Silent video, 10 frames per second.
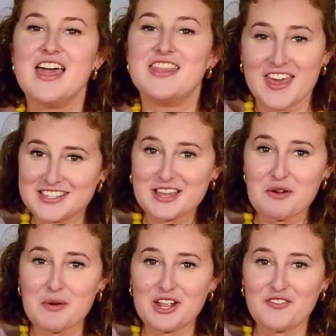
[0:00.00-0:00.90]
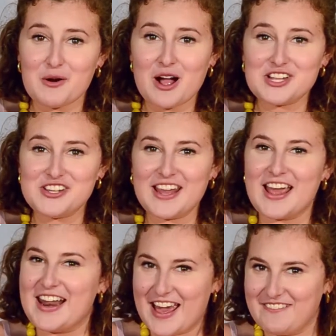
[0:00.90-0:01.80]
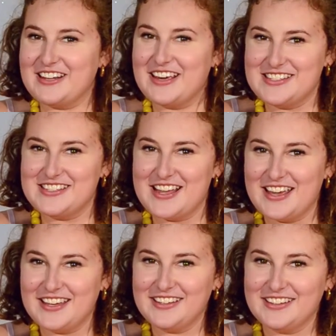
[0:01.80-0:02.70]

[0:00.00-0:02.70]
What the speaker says: Thanks everybody for watching, and have a nice day.